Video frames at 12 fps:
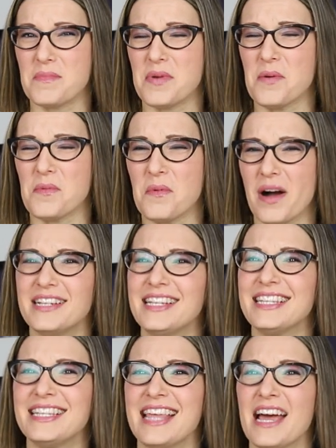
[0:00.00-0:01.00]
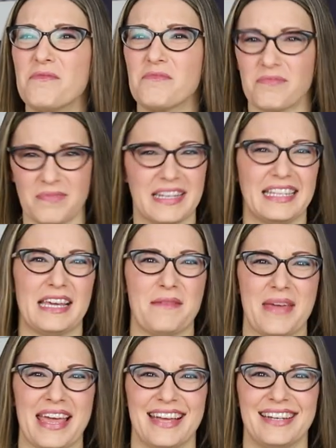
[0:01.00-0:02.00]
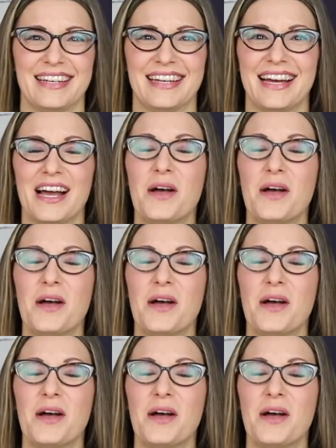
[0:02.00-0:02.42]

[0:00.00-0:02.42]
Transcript: but what does that really mean?